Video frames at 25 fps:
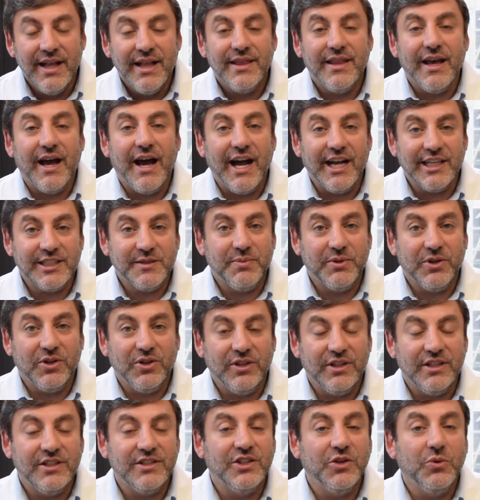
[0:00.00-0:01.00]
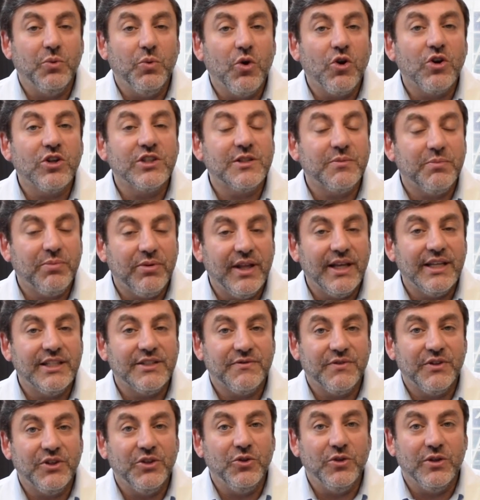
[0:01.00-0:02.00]
the hospital is the worst place
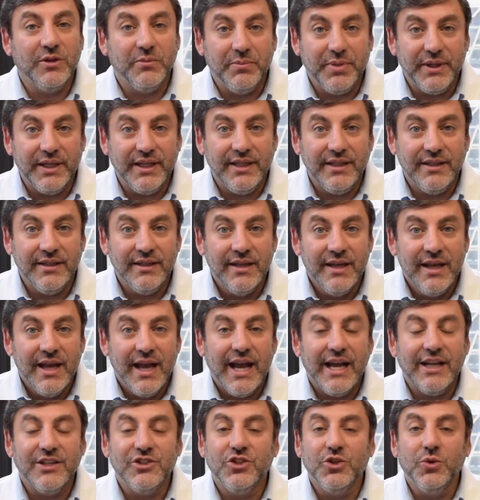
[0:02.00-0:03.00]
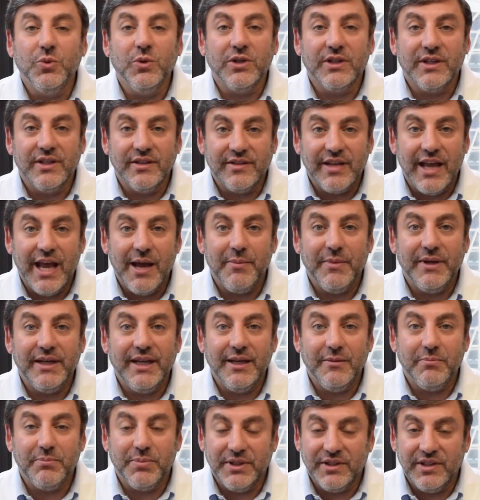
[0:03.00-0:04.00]
for you to be, as you will
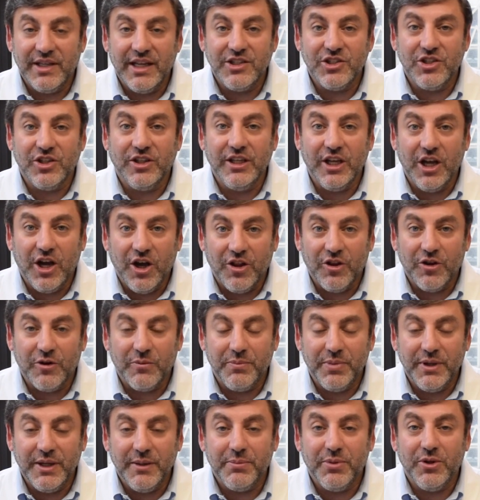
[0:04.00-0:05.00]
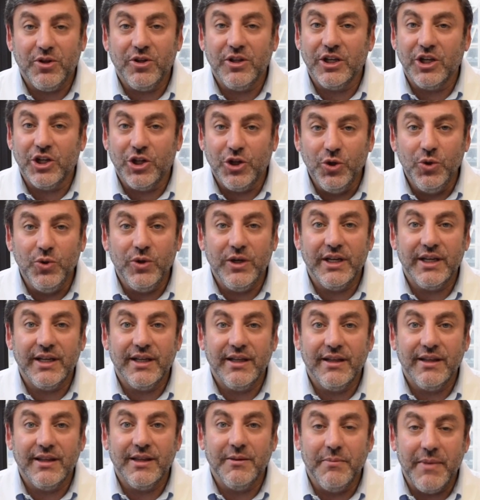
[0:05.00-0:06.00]
contaminate potentially other people,
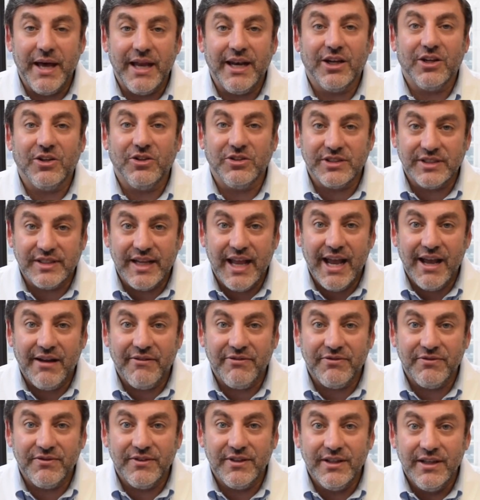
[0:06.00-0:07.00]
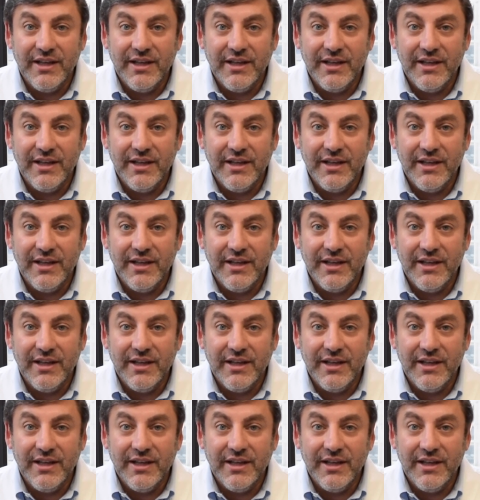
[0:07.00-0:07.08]
including the medical staff,